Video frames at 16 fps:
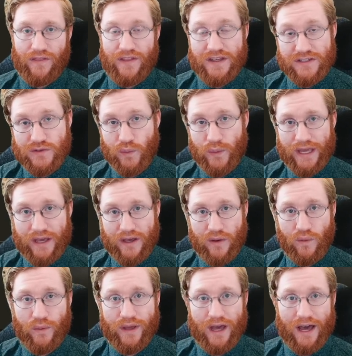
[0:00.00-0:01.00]
This
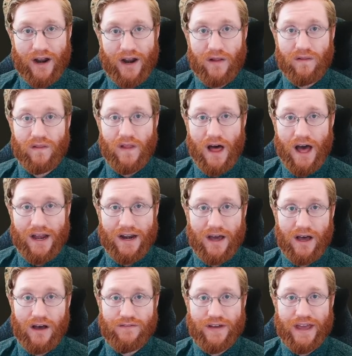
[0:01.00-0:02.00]
week, we got a
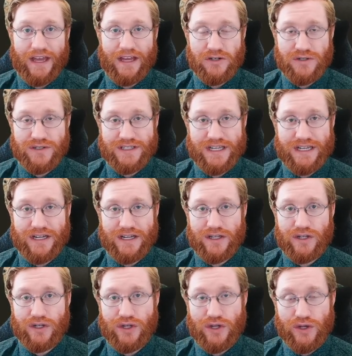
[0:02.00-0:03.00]
lot of interesting
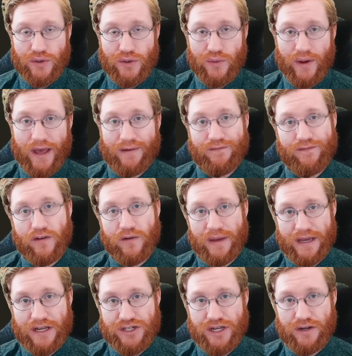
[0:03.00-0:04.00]
new
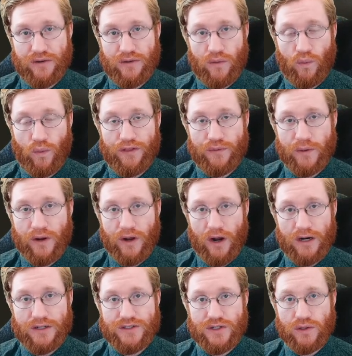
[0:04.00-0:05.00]
information with
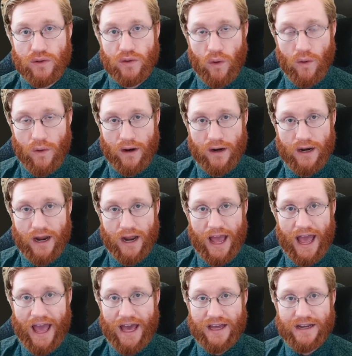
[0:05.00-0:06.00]
regards to lore,
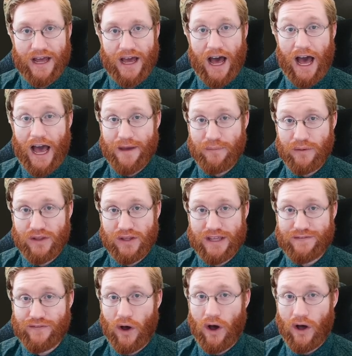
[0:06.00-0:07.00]
and I
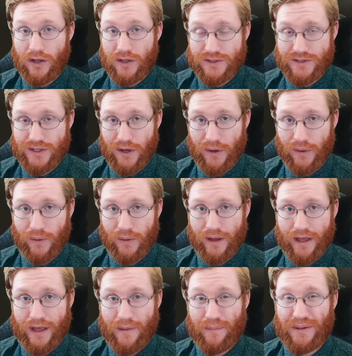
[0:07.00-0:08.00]
believe also
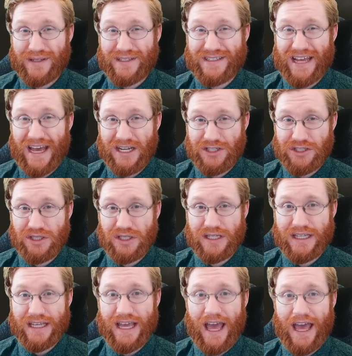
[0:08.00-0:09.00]

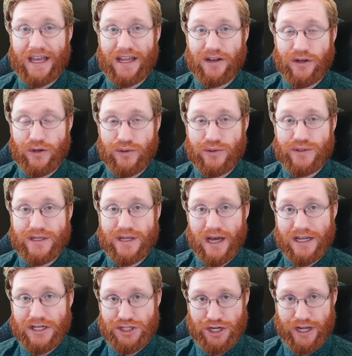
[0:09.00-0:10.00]
potentially a new
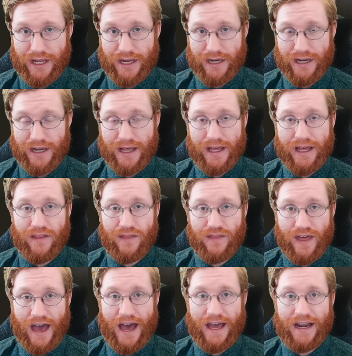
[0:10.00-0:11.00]
dungeon
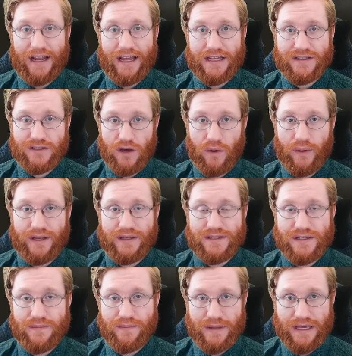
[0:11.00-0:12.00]
that is going
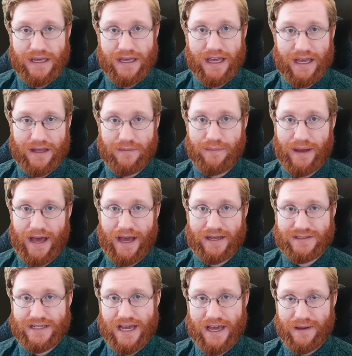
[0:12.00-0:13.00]
to be in
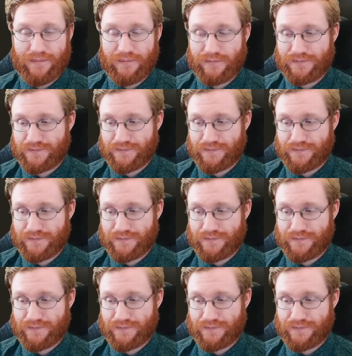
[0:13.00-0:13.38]
PAX Day.